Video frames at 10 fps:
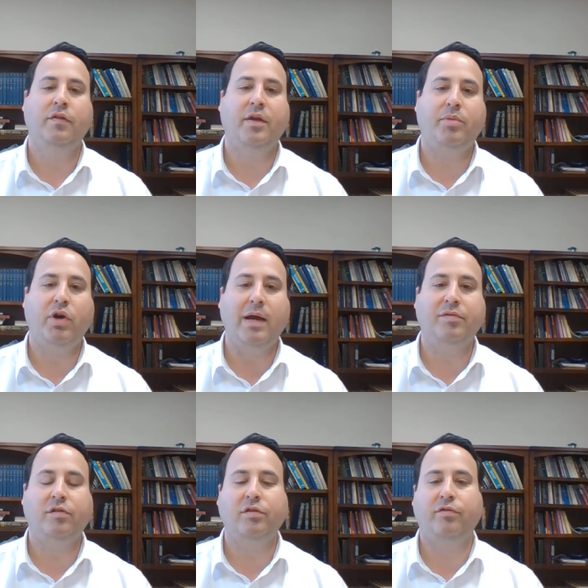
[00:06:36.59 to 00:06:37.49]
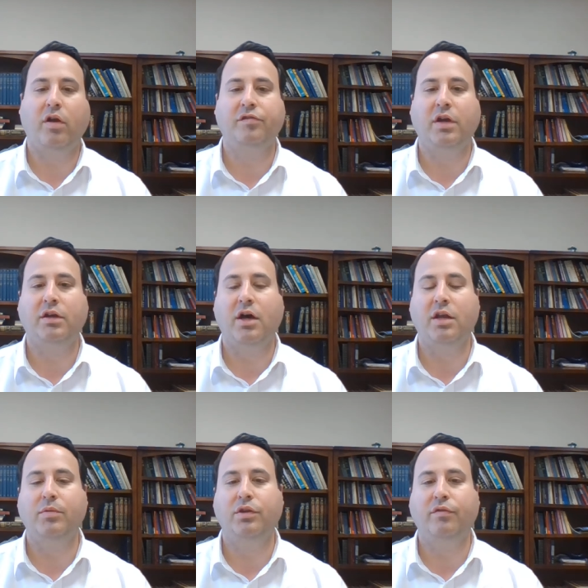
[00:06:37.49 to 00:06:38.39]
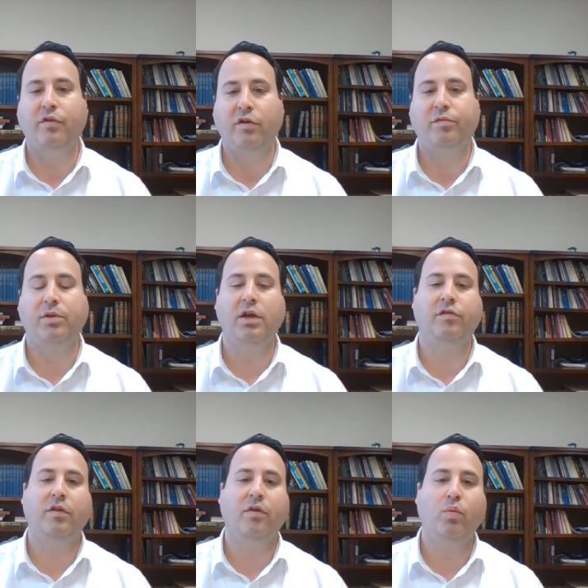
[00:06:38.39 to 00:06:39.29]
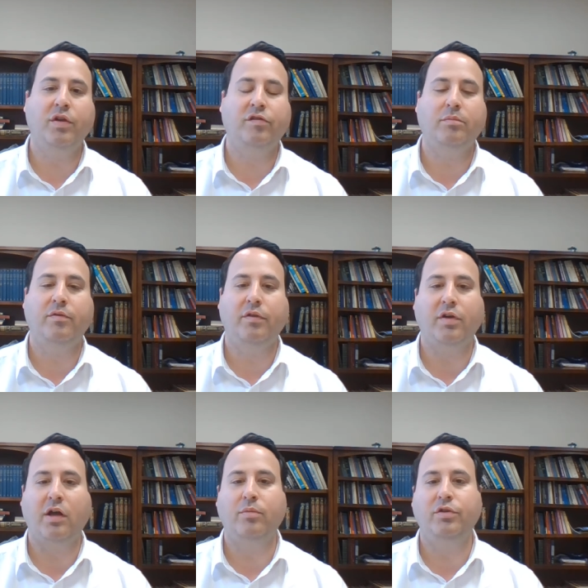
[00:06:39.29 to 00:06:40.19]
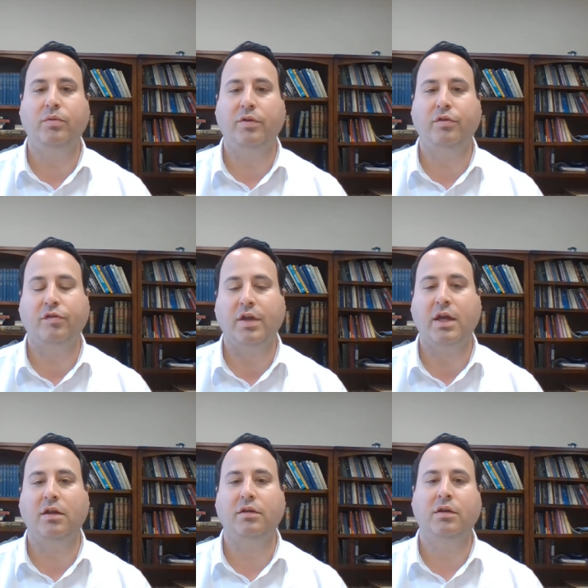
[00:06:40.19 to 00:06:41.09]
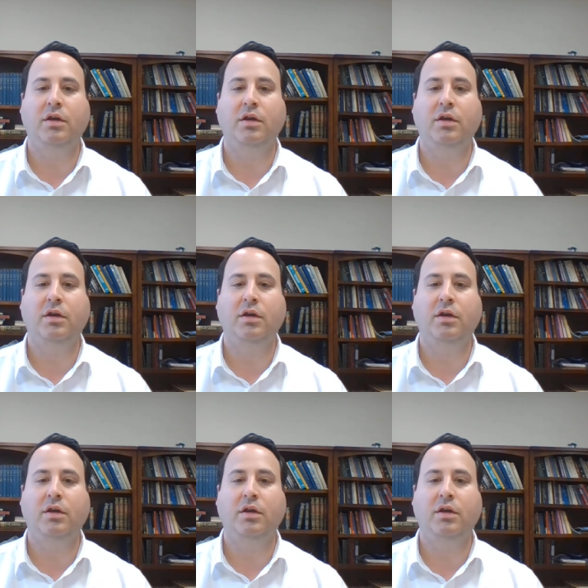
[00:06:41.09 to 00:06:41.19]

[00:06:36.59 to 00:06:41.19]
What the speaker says: that perhaps it's a false dichotomy in the first place, and the wisdom of the Talmud to understand